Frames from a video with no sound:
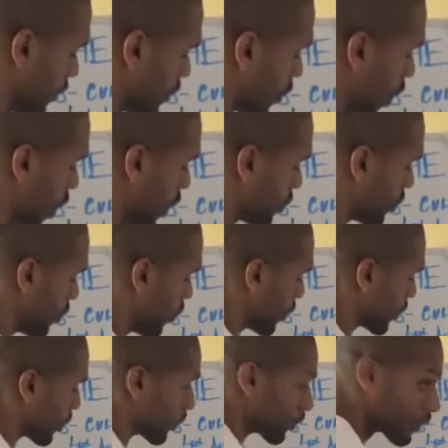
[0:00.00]
This is also
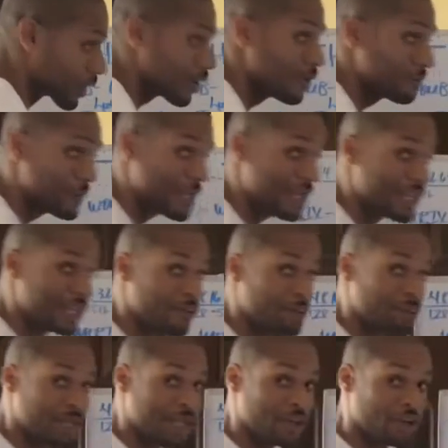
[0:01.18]
what the real meaning of
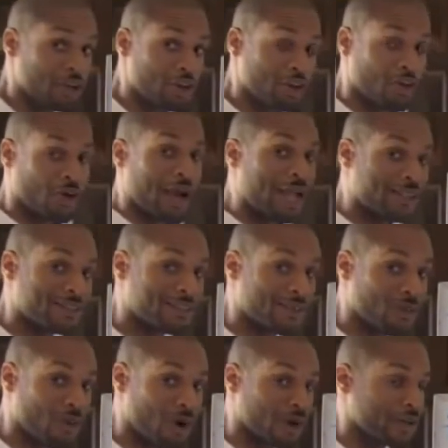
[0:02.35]
being Christ
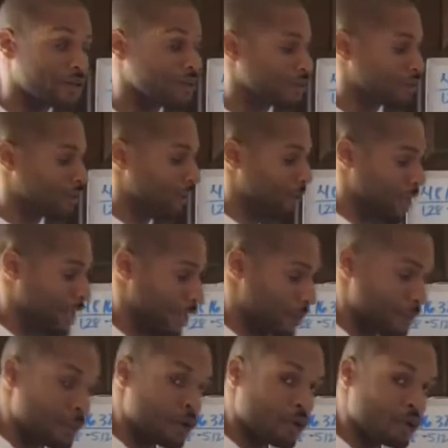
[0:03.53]
was, is to
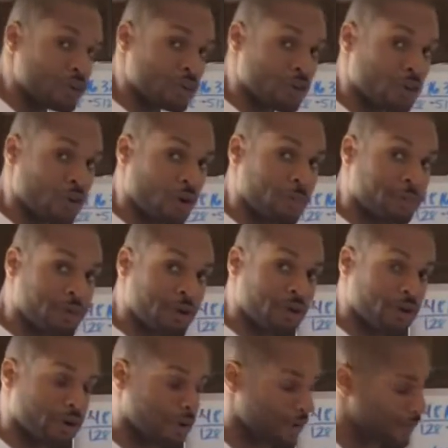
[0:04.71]
become crystal or
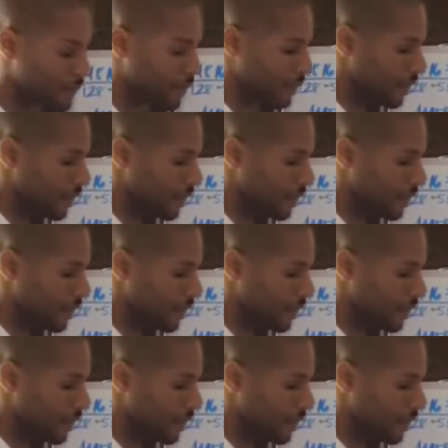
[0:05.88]
pure.